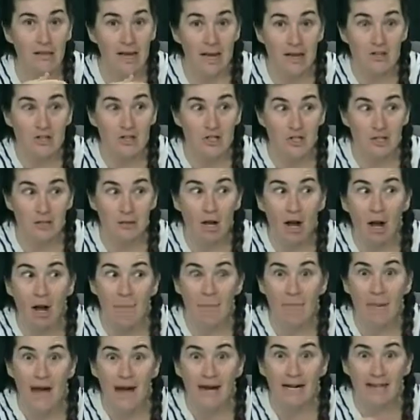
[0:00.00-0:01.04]
That should
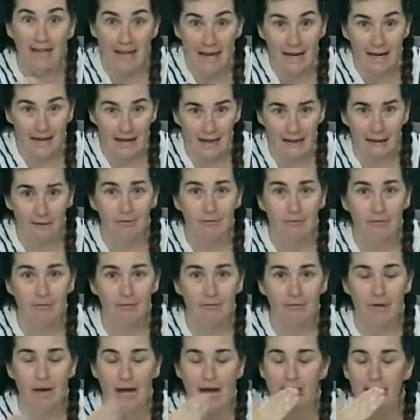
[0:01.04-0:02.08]
come back negative,
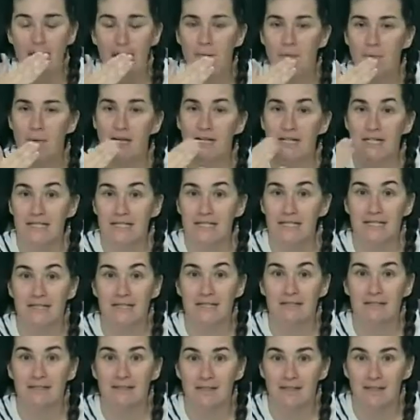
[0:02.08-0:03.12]
right? But it
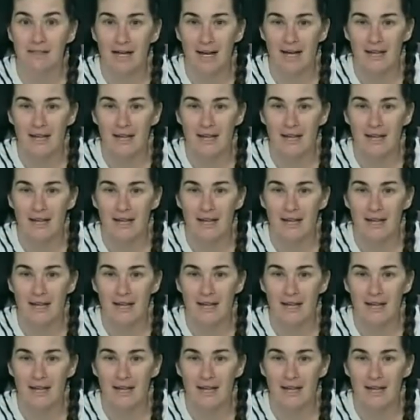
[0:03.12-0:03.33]
didn't.